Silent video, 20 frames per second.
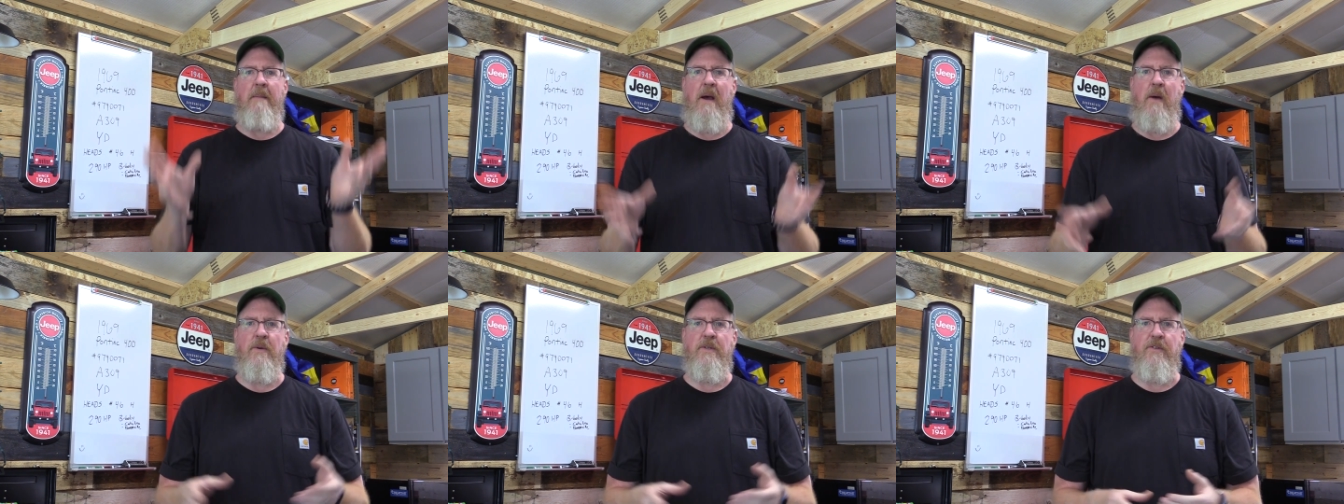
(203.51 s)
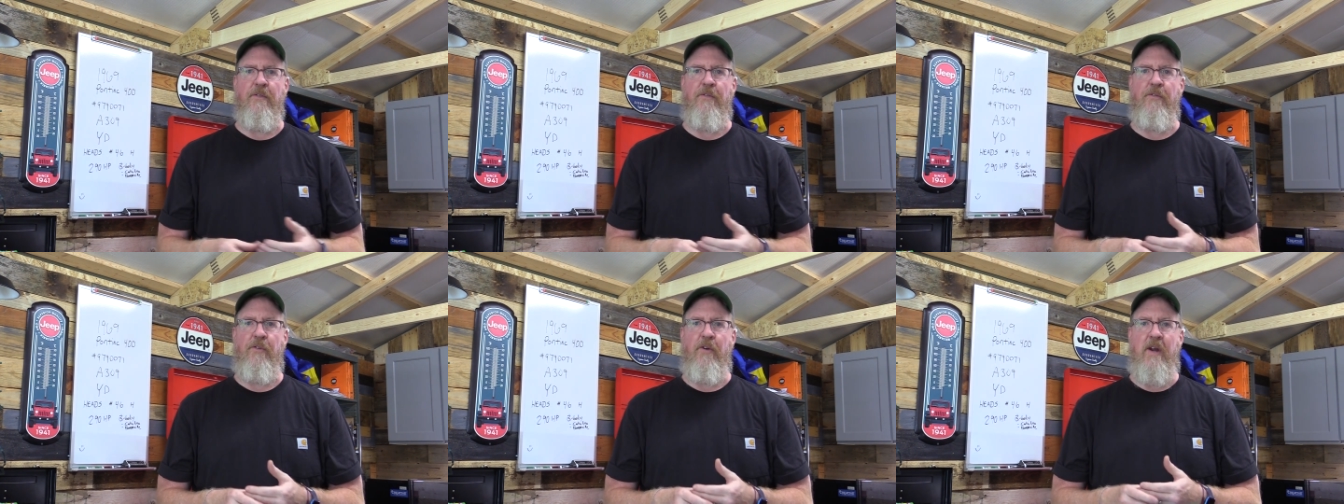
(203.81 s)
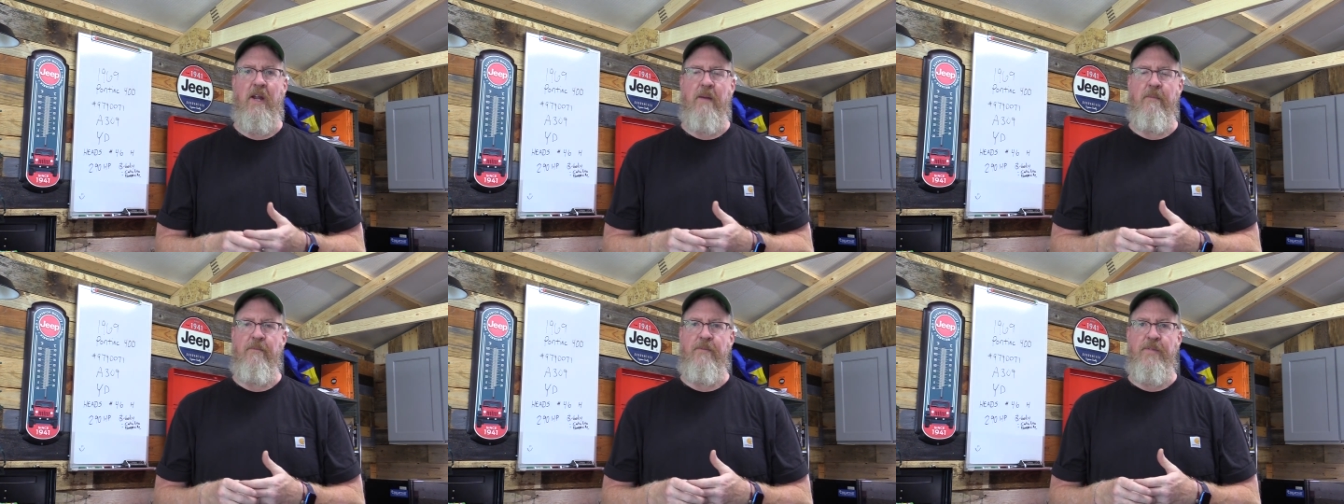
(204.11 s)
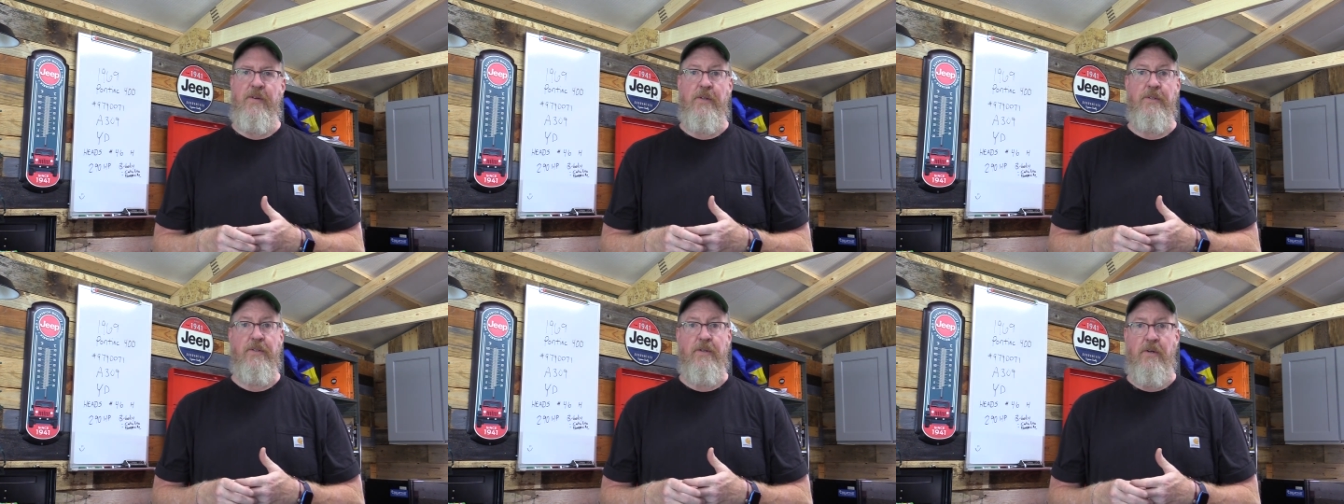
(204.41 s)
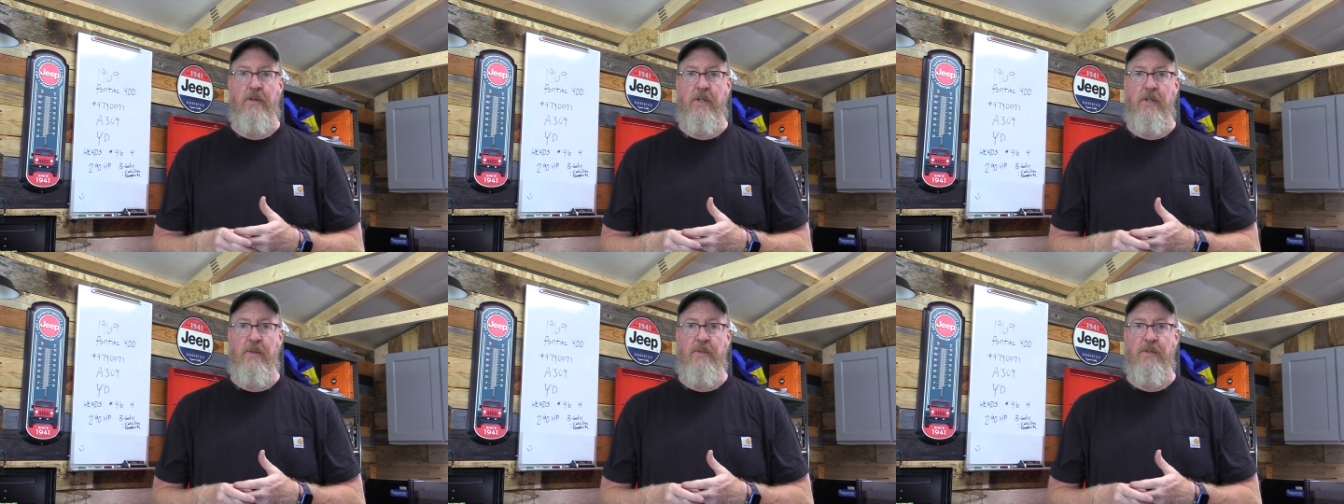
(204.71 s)
I was a Fram
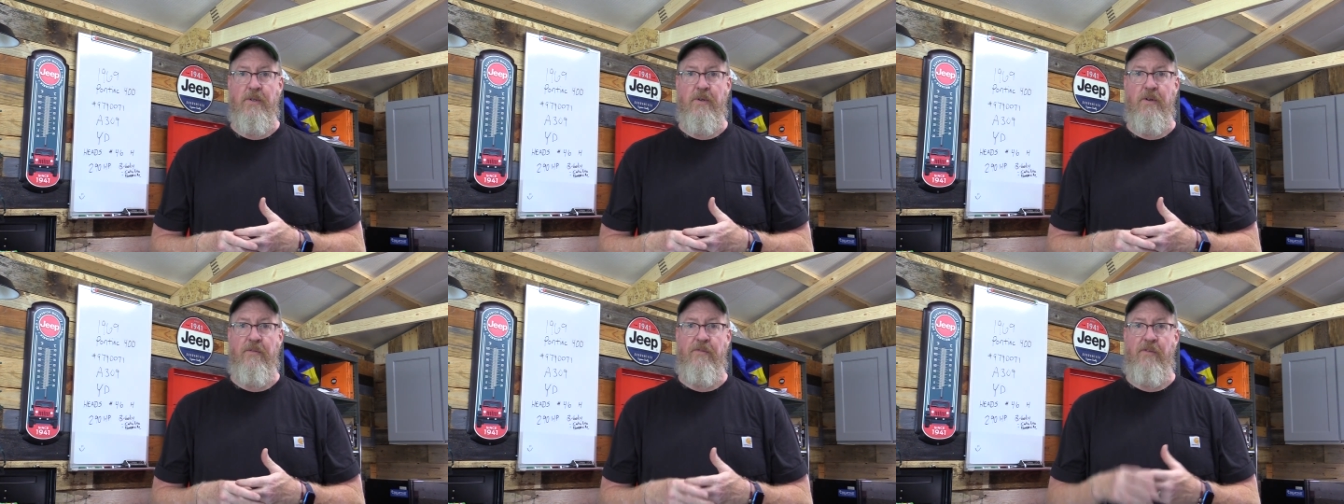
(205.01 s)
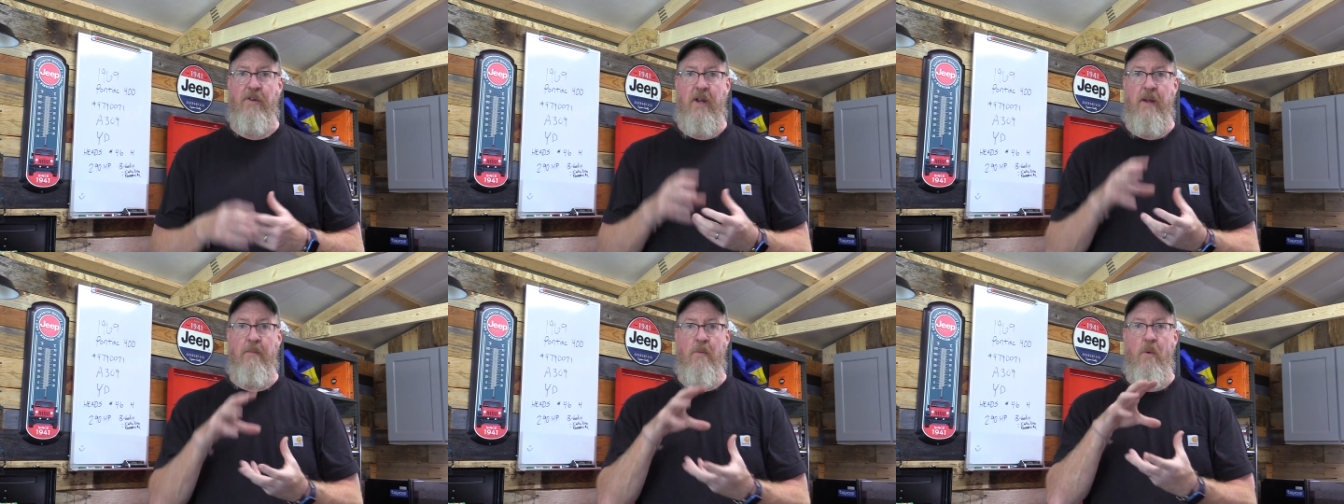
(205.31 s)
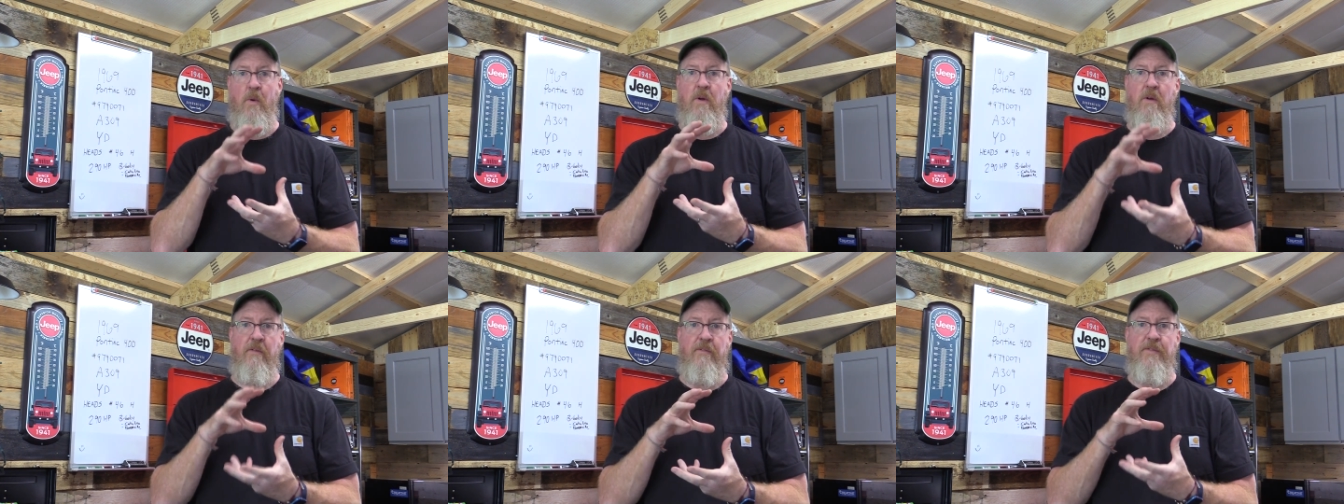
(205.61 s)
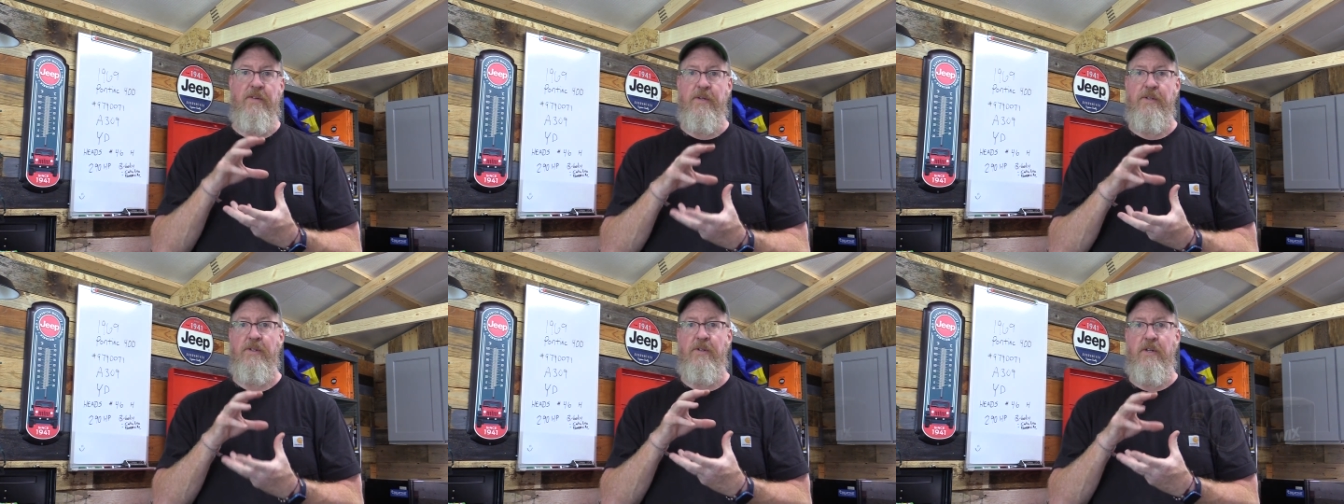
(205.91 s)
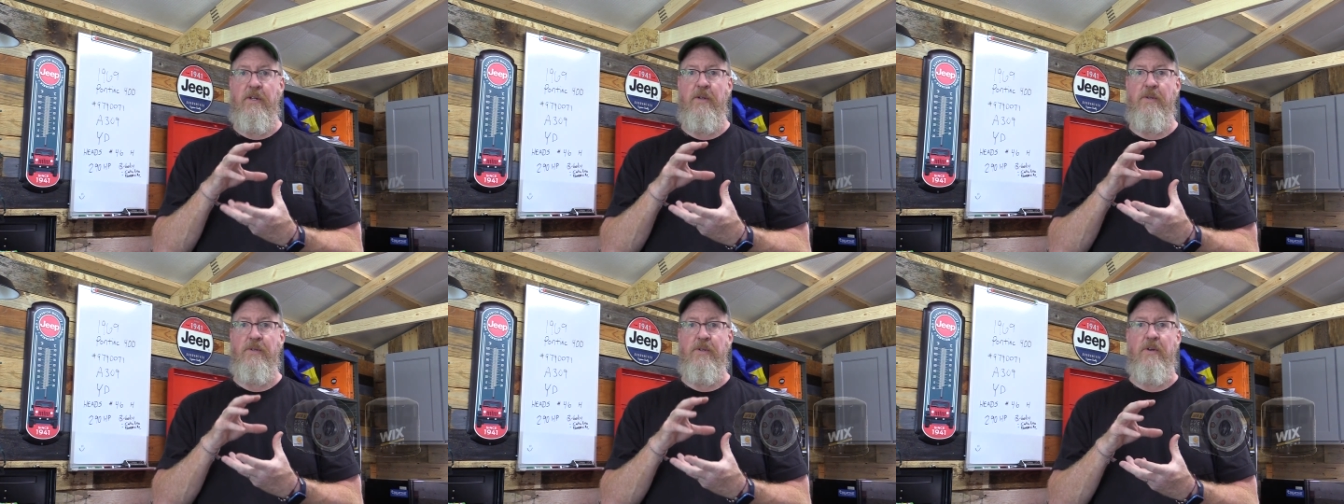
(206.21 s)
filter user, a Fram oil filter
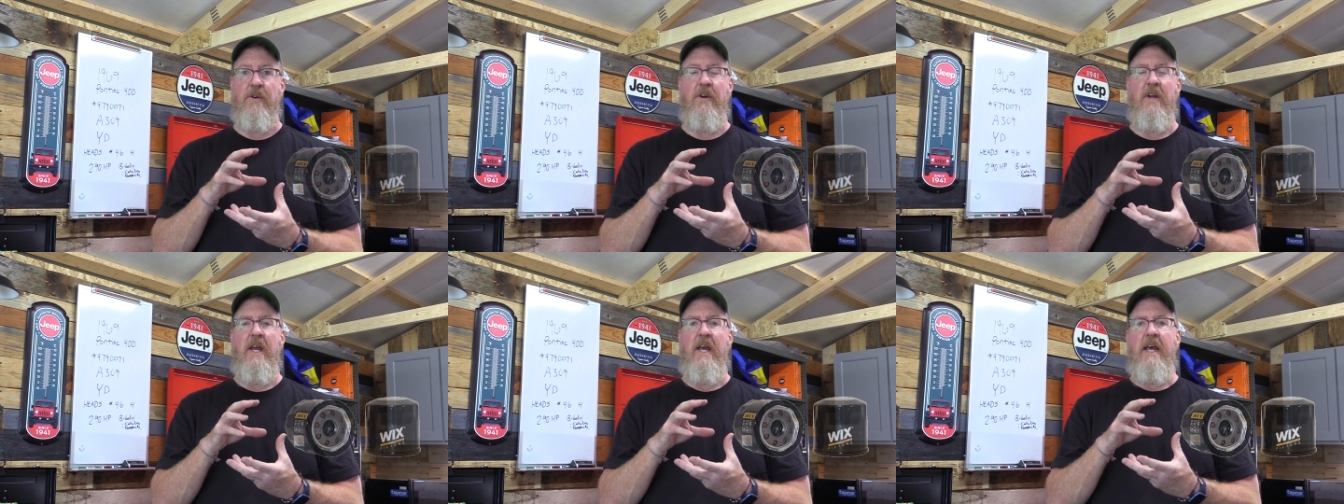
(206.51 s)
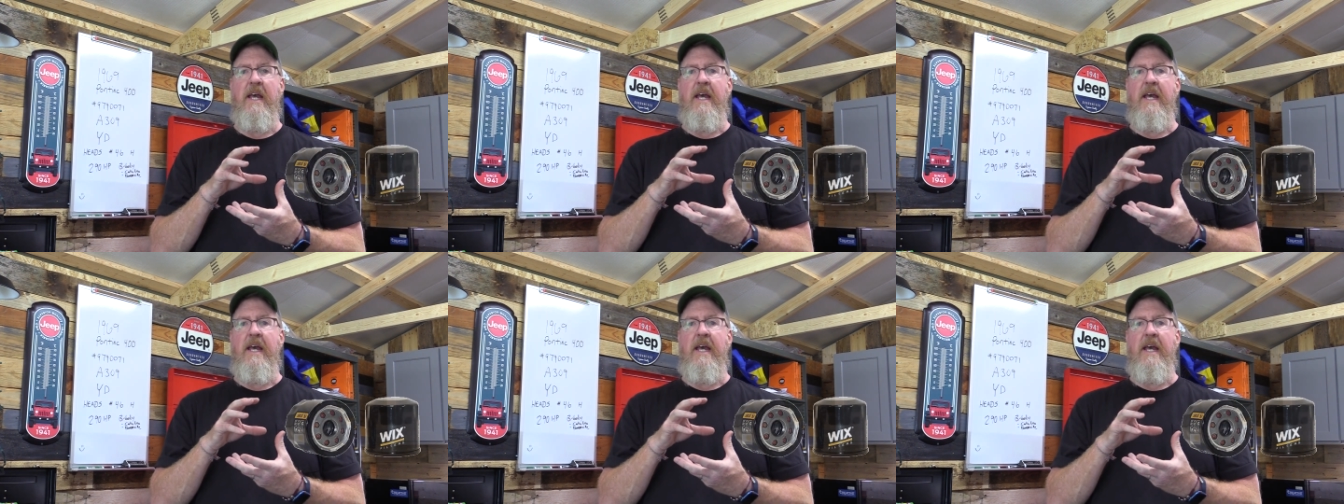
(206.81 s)
user.